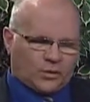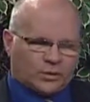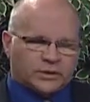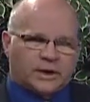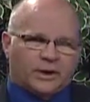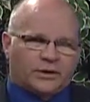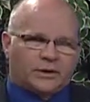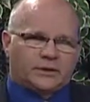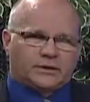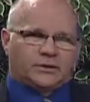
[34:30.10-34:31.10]
when
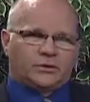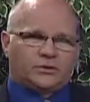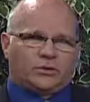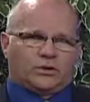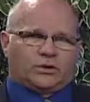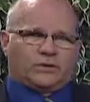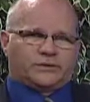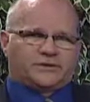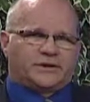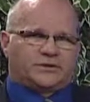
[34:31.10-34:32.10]
Larry Lanoux or
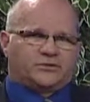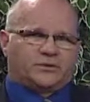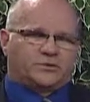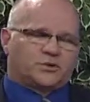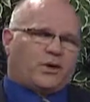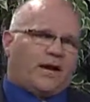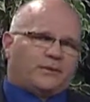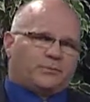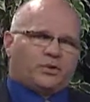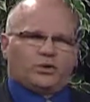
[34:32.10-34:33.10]
Lauren Cederstrom try
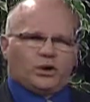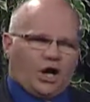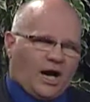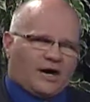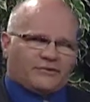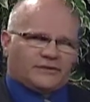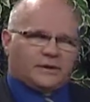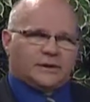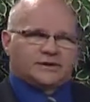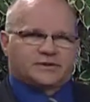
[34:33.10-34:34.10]
to pull off
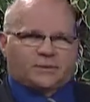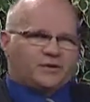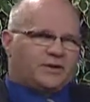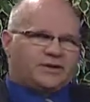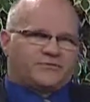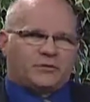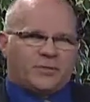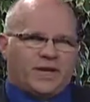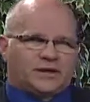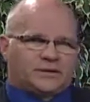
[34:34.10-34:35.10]
some of the
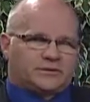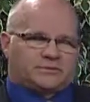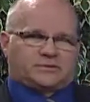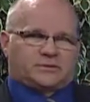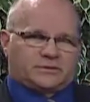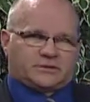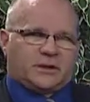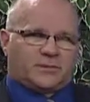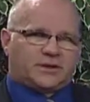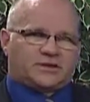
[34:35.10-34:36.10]
information,
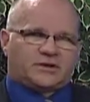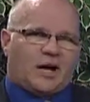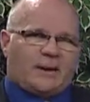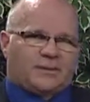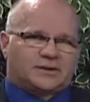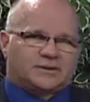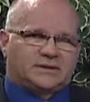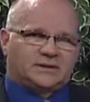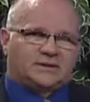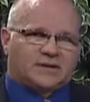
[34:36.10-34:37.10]
some of these topics to
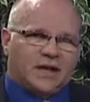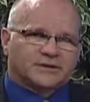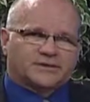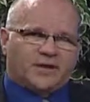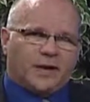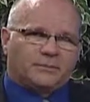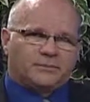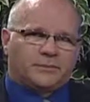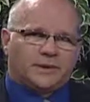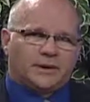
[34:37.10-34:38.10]
discuss them,
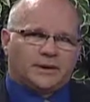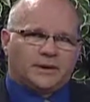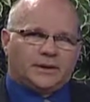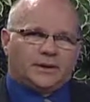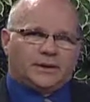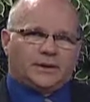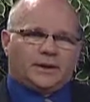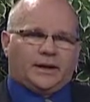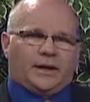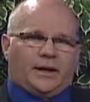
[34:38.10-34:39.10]

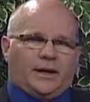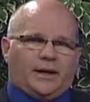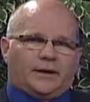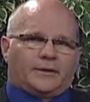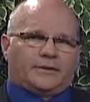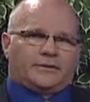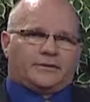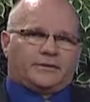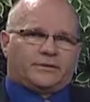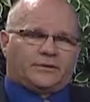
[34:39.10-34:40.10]

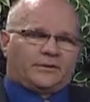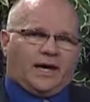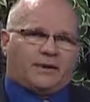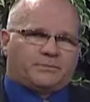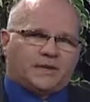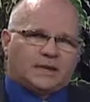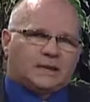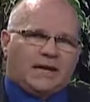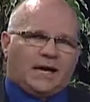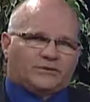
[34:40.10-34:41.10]
they're not being
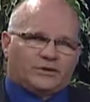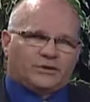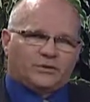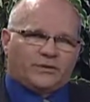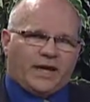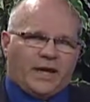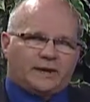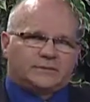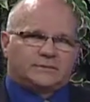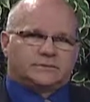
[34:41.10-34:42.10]
allowed to do
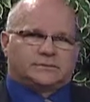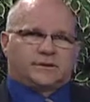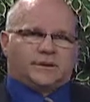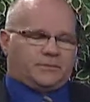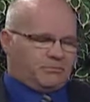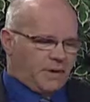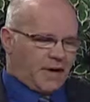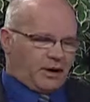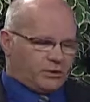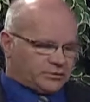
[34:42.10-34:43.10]
that. The
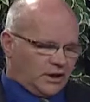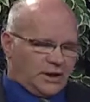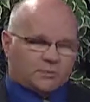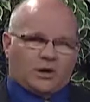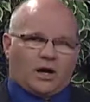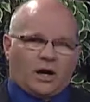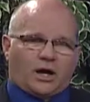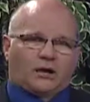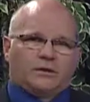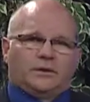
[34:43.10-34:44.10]
mayor, Tom
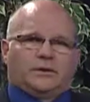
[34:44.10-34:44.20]
Carr,